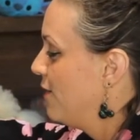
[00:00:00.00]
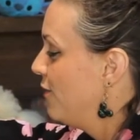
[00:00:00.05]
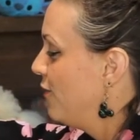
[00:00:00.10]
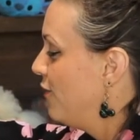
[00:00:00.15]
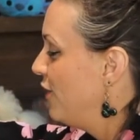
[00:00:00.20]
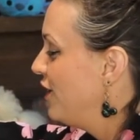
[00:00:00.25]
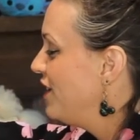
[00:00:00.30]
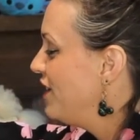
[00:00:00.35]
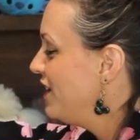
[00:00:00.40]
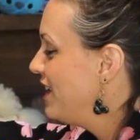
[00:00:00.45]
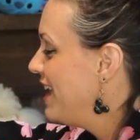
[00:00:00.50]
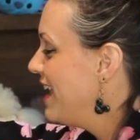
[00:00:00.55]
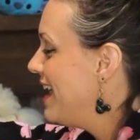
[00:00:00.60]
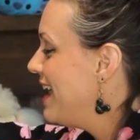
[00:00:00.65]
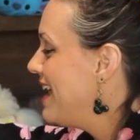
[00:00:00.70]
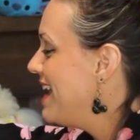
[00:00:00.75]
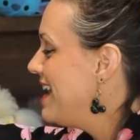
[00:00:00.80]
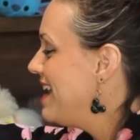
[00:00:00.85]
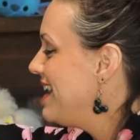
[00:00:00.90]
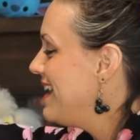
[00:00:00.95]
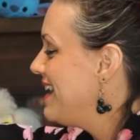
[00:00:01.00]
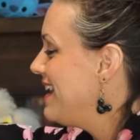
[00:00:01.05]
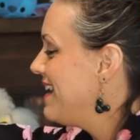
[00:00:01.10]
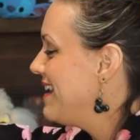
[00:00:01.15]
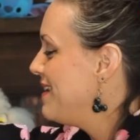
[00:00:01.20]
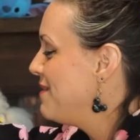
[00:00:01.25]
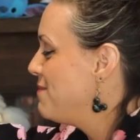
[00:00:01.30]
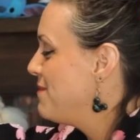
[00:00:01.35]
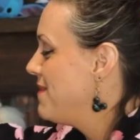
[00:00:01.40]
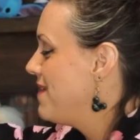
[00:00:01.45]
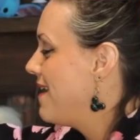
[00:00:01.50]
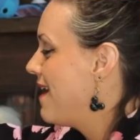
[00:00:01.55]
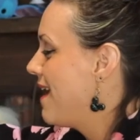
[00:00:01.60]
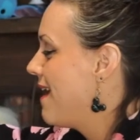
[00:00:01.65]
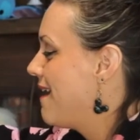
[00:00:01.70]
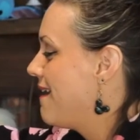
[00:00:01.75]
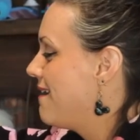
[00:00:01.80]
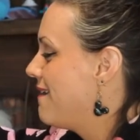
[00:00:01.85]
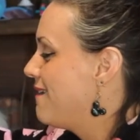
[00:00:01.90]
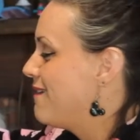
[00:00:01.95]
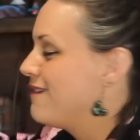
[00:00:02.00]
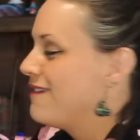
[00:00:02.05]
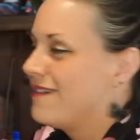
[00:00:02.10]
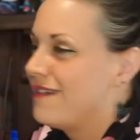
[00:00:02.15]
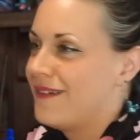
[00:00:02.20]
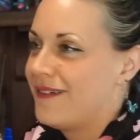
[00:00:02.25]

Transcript: For your kitty, meow.